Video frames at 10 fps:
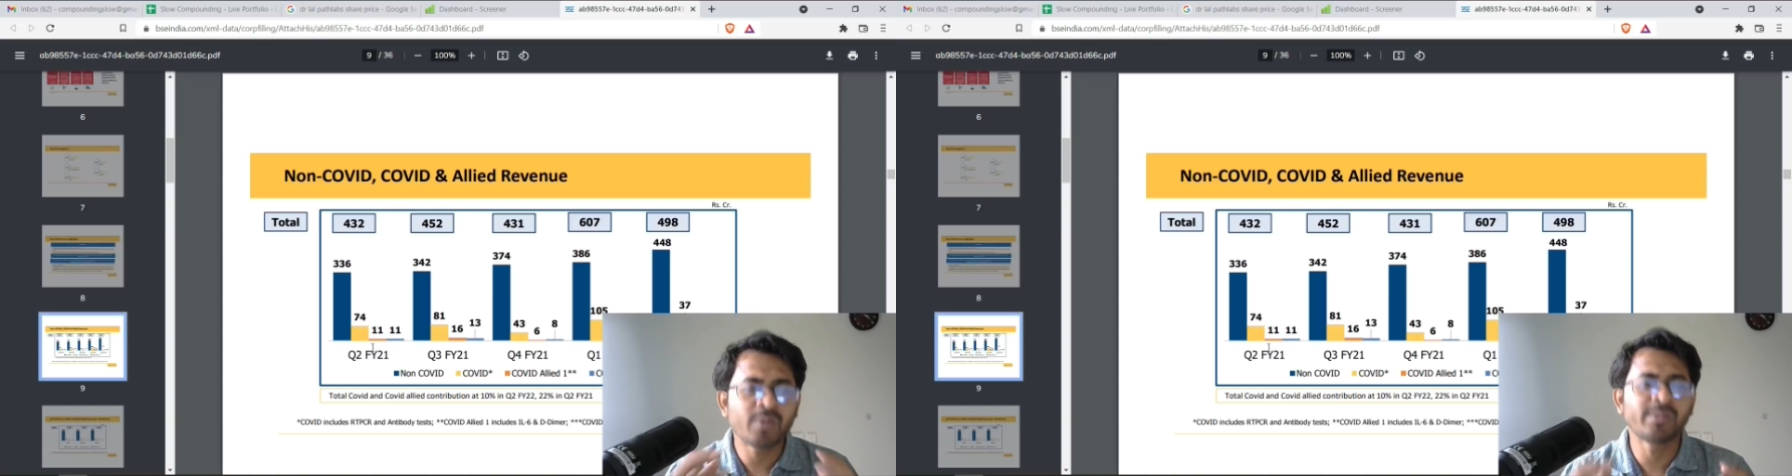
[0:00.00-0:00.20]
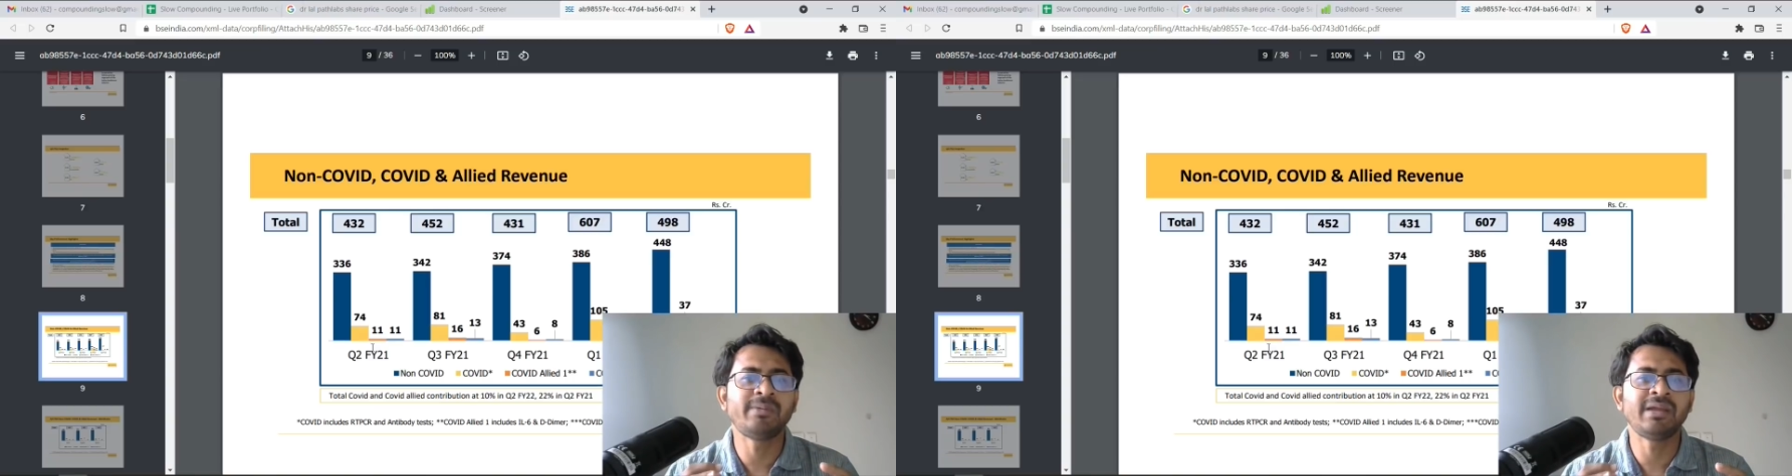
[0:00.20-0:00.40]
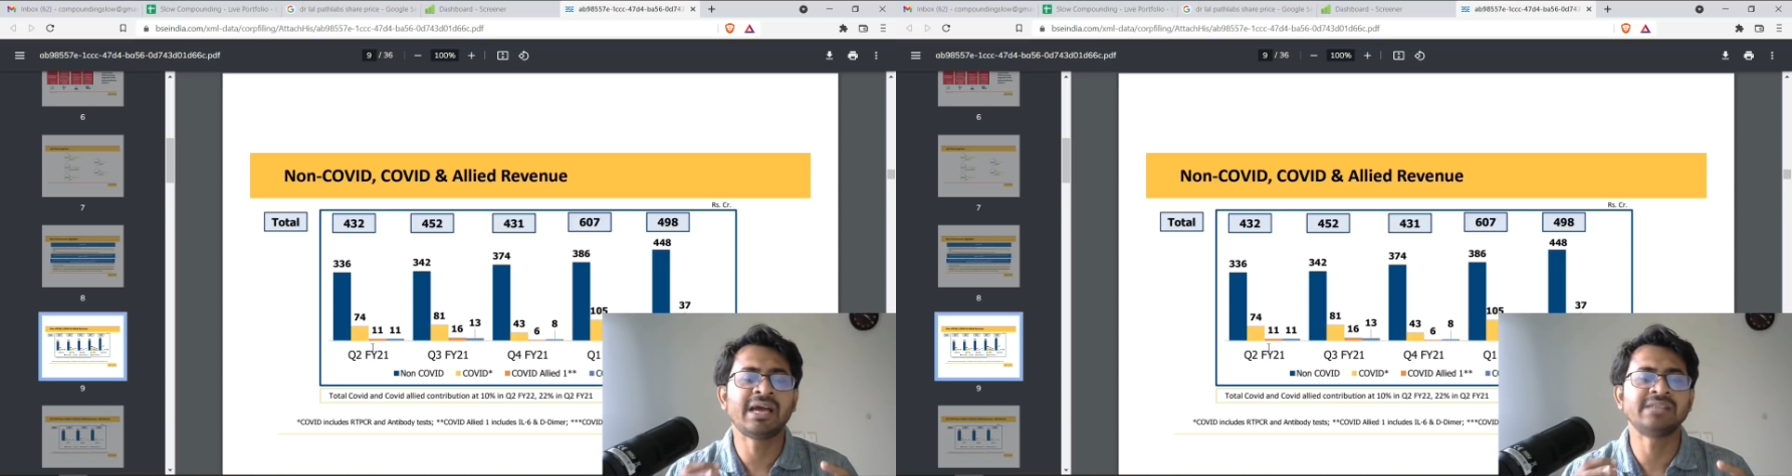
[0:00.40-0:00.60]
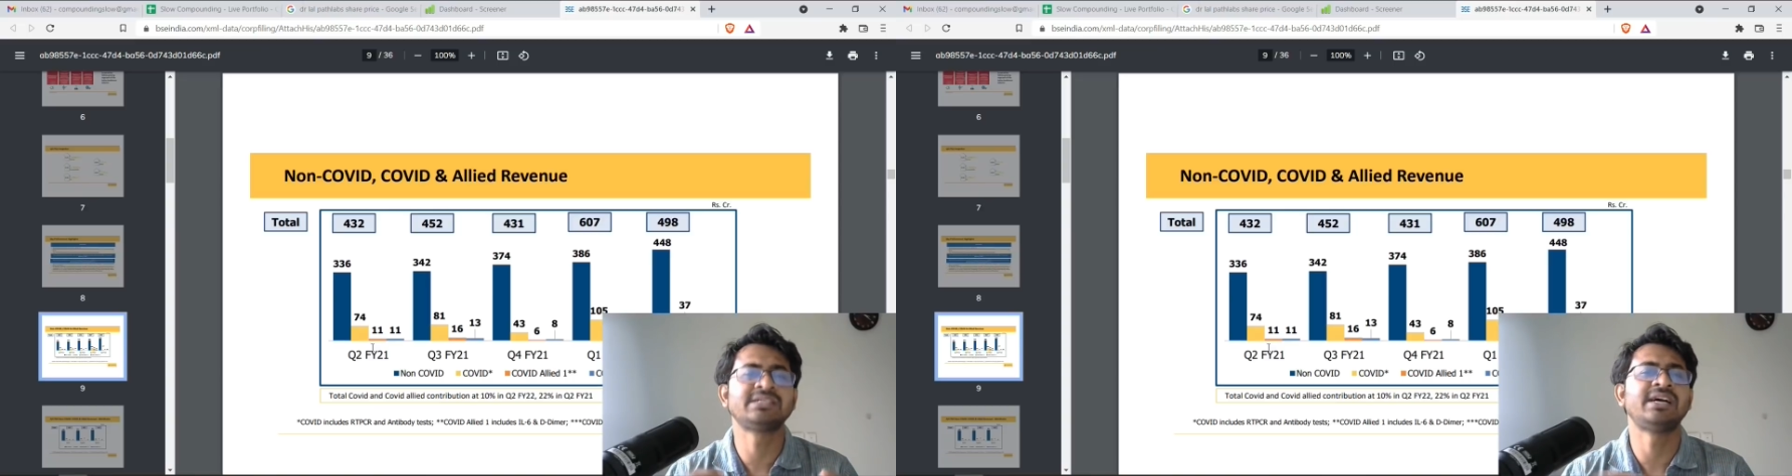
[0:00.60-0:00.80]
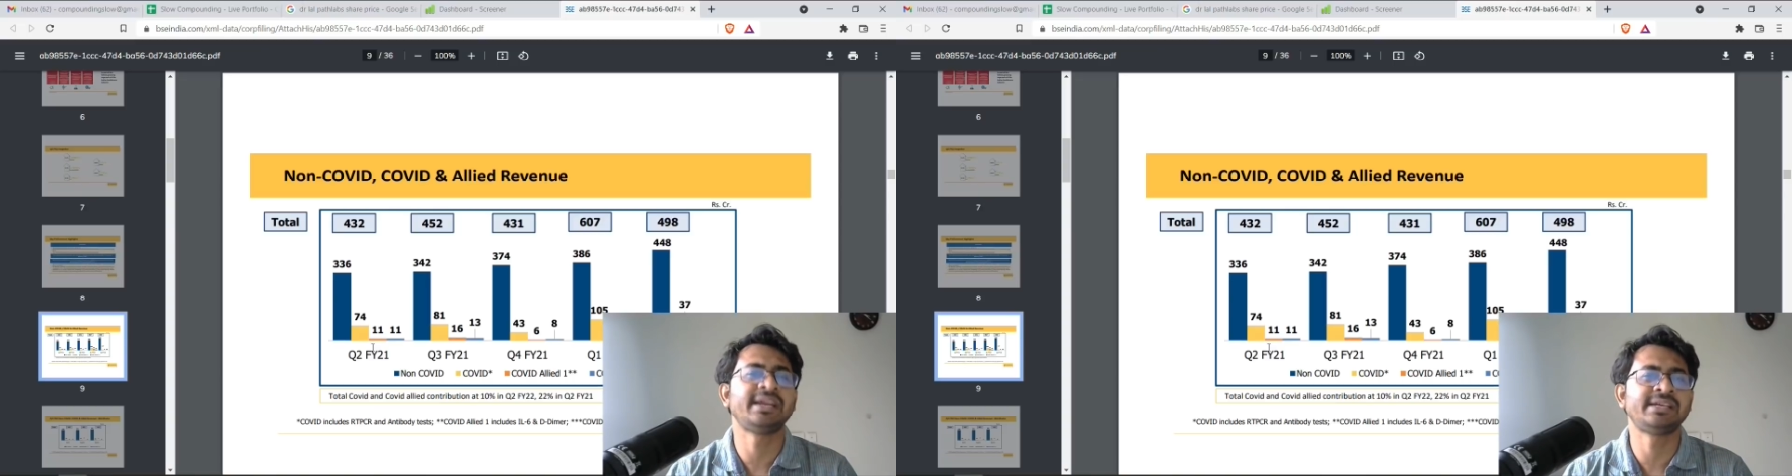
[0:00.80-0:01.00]
probably has
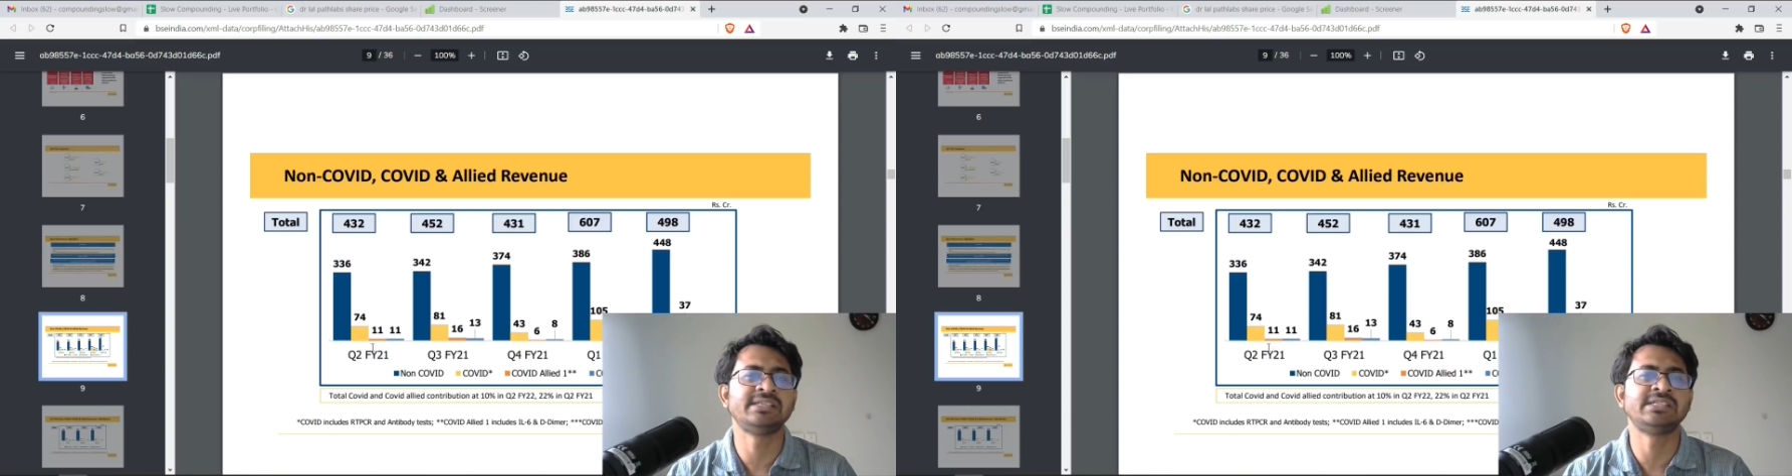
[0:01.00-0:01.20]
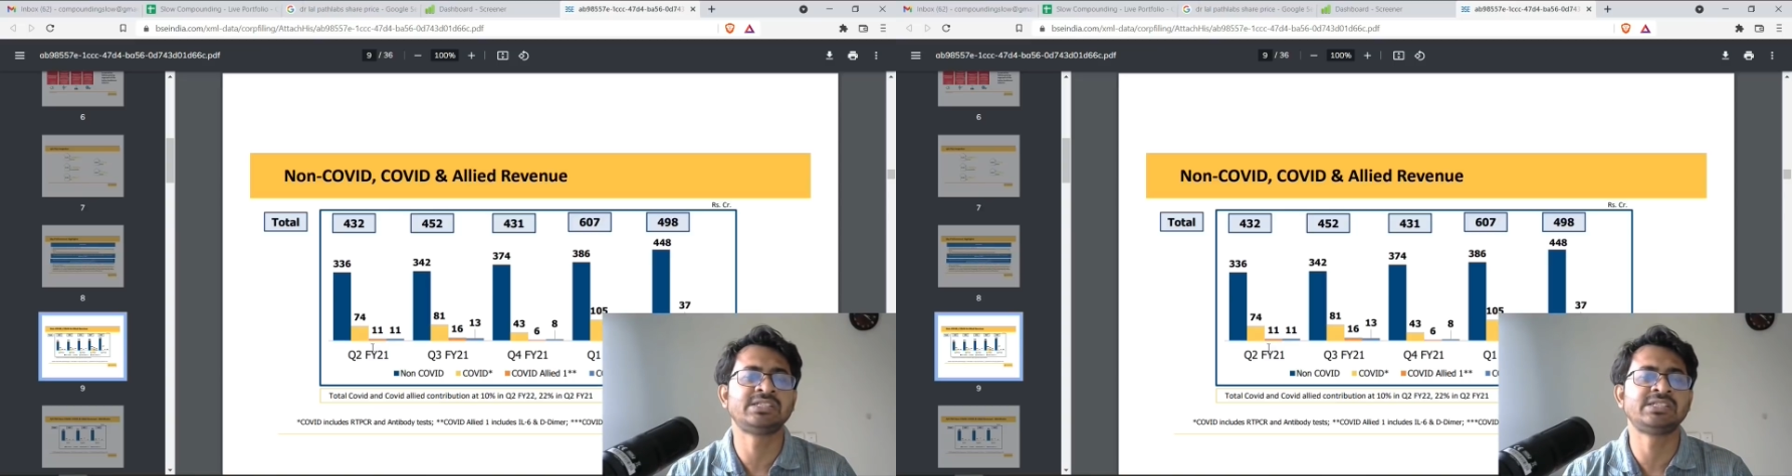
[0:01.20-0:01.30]
corrected the